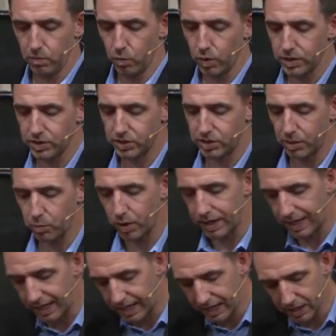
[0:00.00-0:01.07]
Once
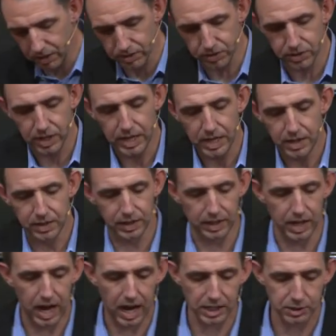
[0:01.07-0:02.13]
someone hears the
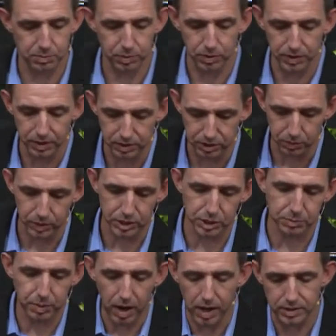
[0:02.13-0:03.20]
gospel, there is a
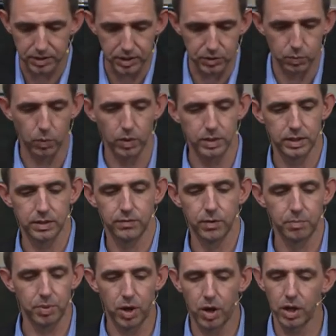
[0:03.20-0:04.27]
response that's warranted.
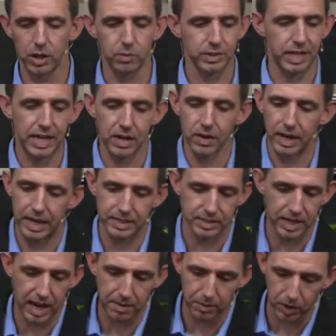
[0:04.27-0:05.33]
For Paul, it was hearing his
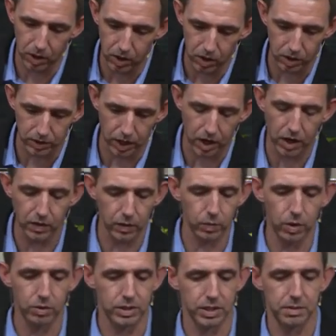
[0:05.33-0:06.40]
name called on the
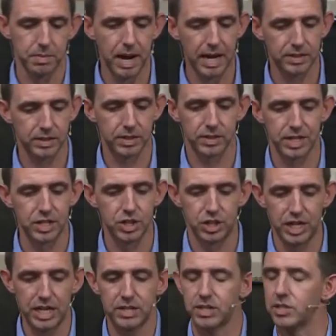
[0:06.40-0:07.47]
road to Damascus and
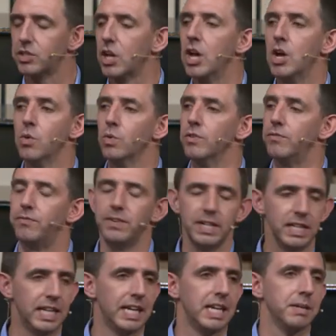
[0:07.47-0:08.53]
Jesus
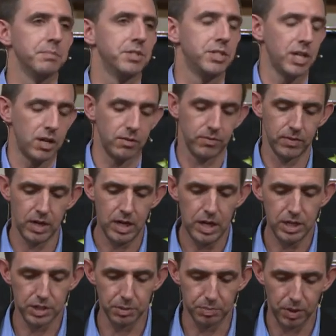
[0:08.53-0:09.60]
revealing
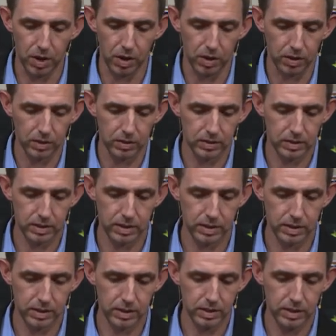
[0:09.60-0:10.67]
himself to Paul.
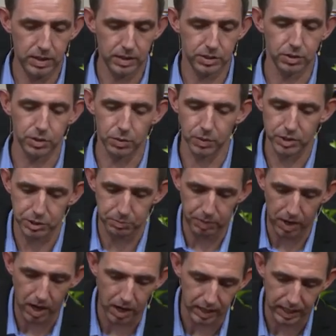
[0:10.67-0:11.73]
And so to
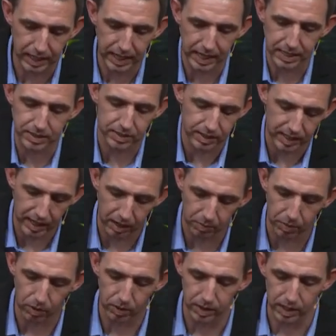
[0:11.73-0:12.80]
respond, he had to see how
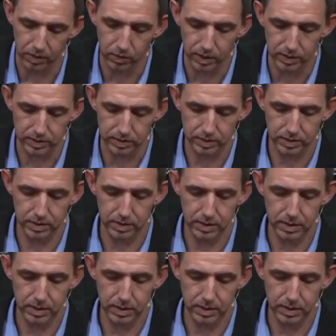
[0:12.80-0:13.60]
broken he was.